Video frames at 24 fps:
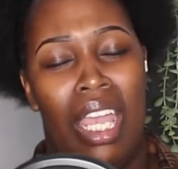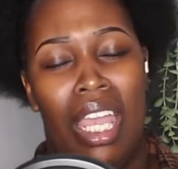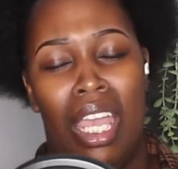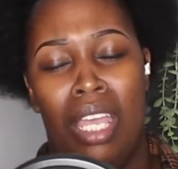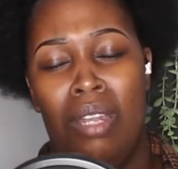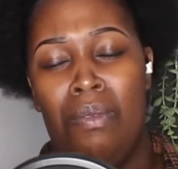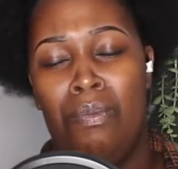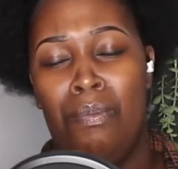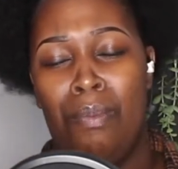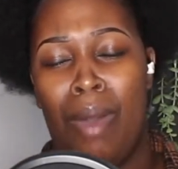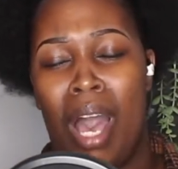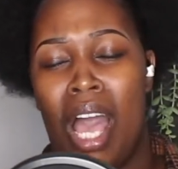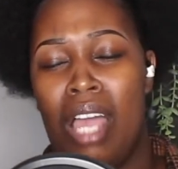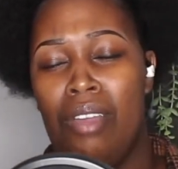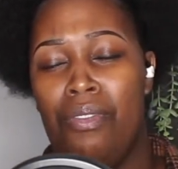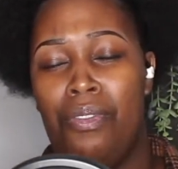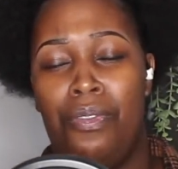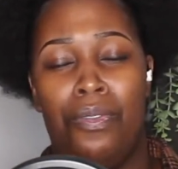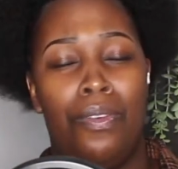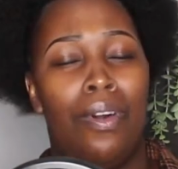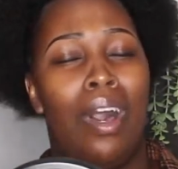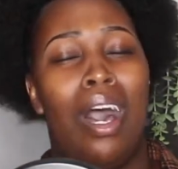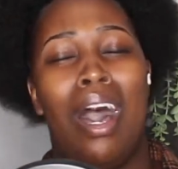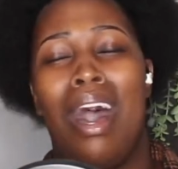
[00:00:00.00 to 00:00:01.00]
In my
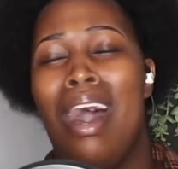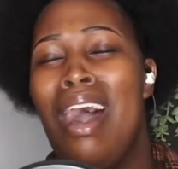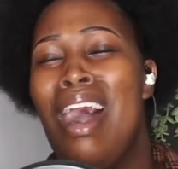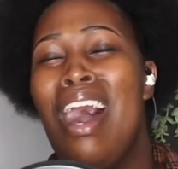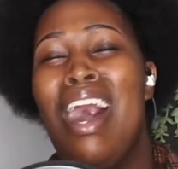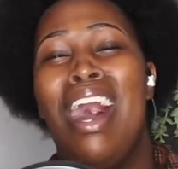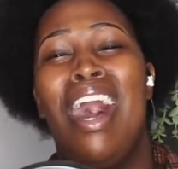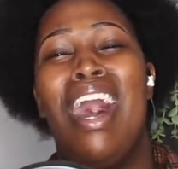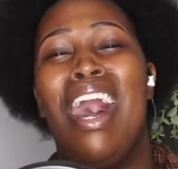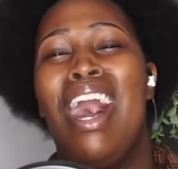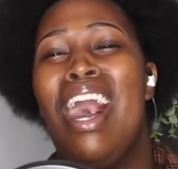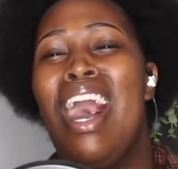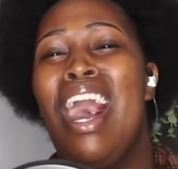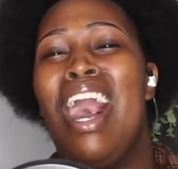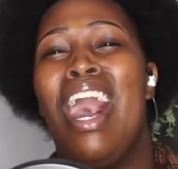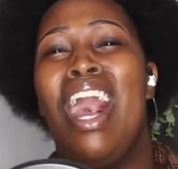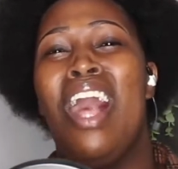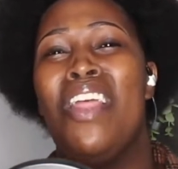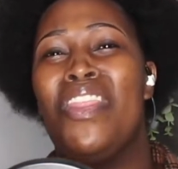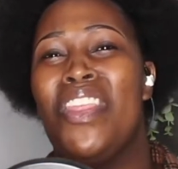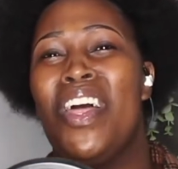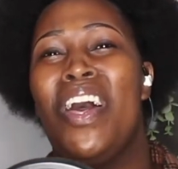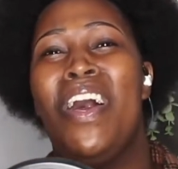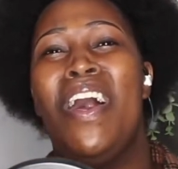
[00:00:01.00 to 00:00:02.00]

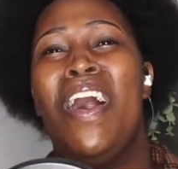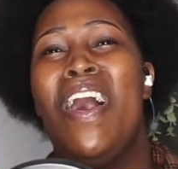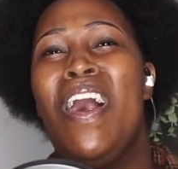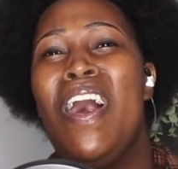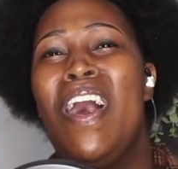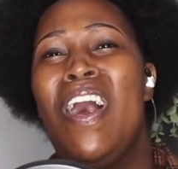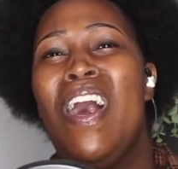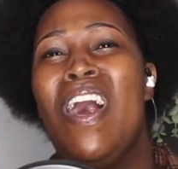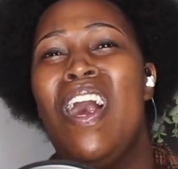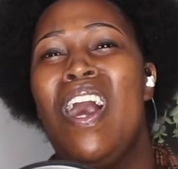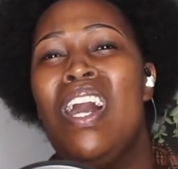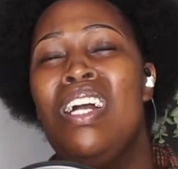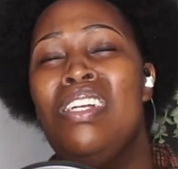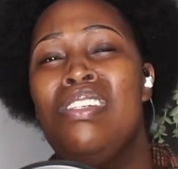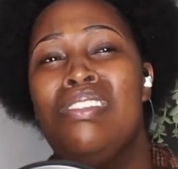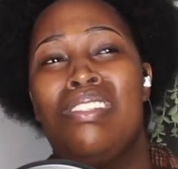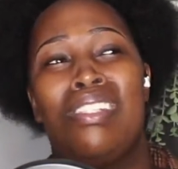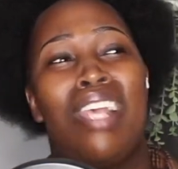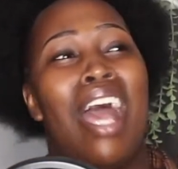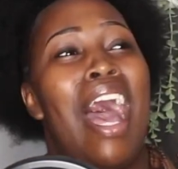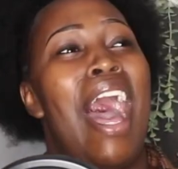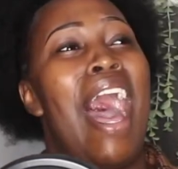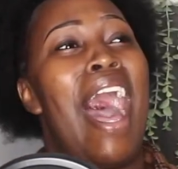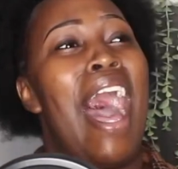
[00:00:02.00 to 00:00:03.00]

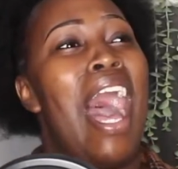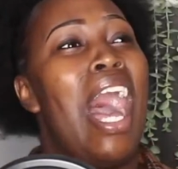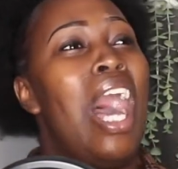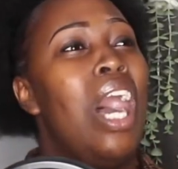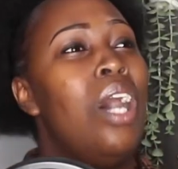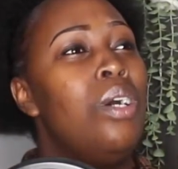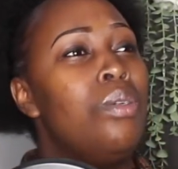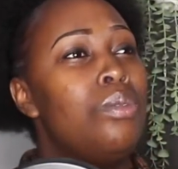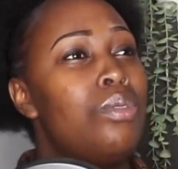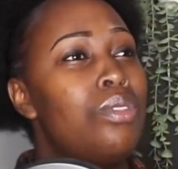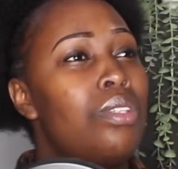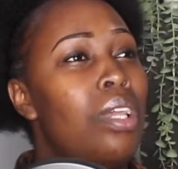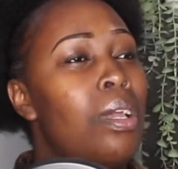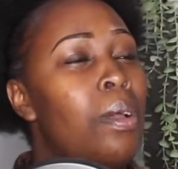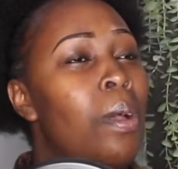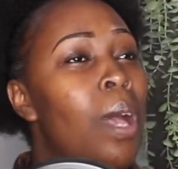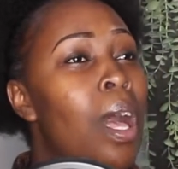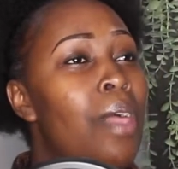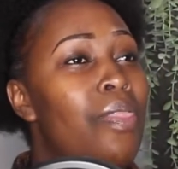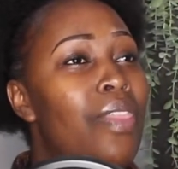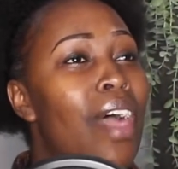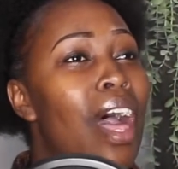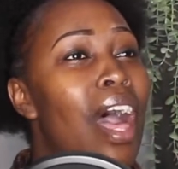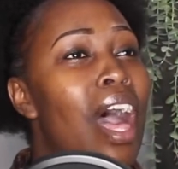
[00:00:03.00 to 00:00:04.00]
Father's house,
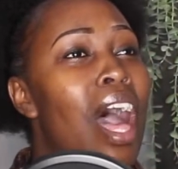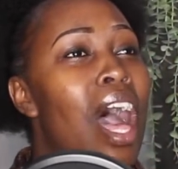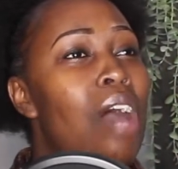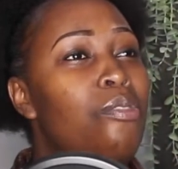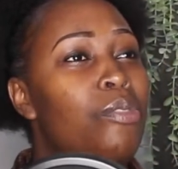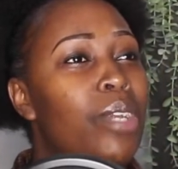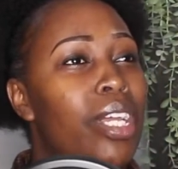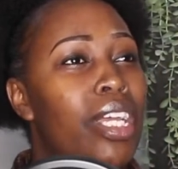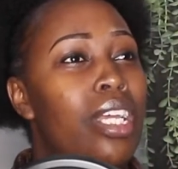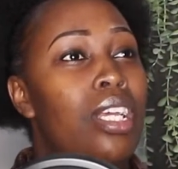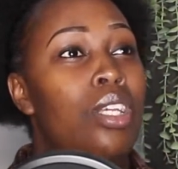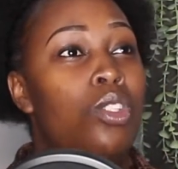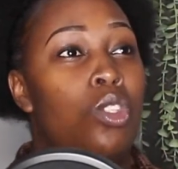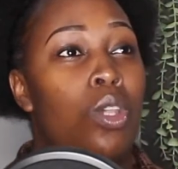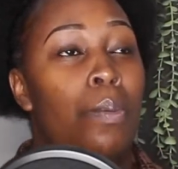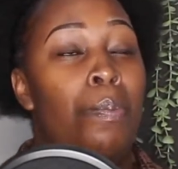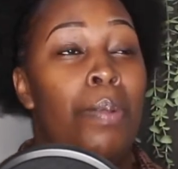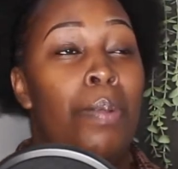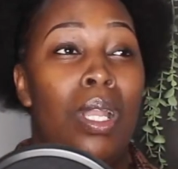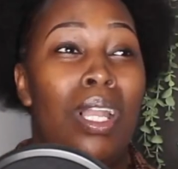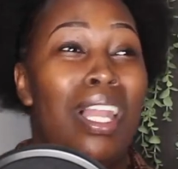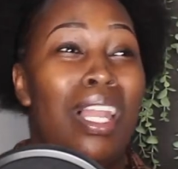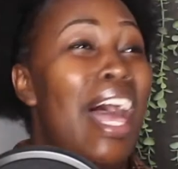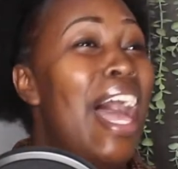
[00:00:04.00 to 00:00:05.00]
there is a
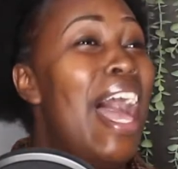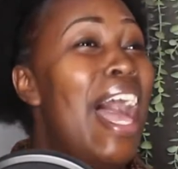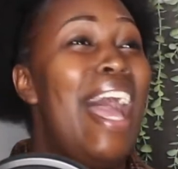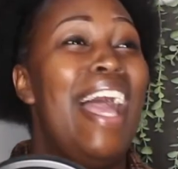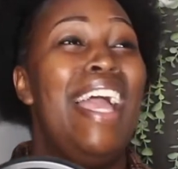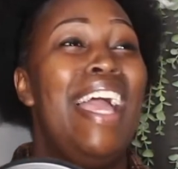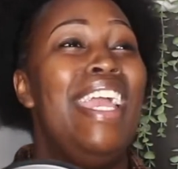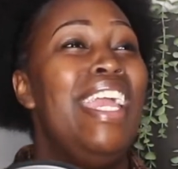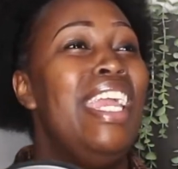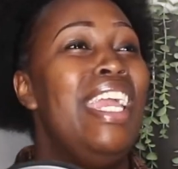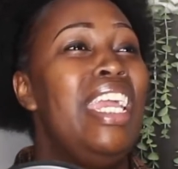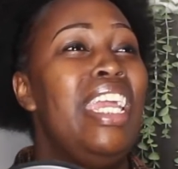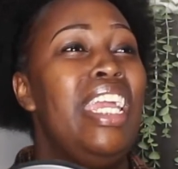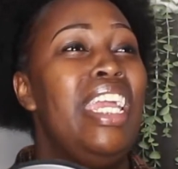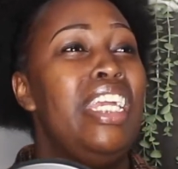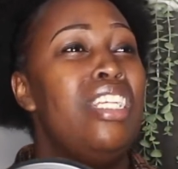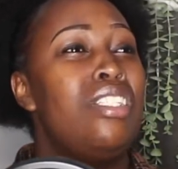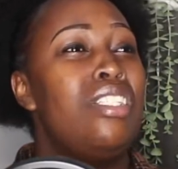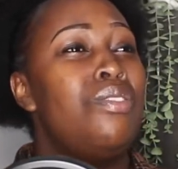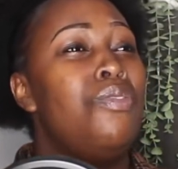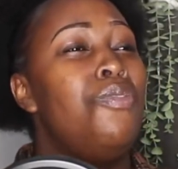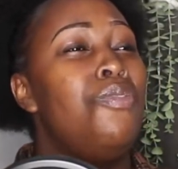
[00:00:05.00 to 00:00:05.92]
place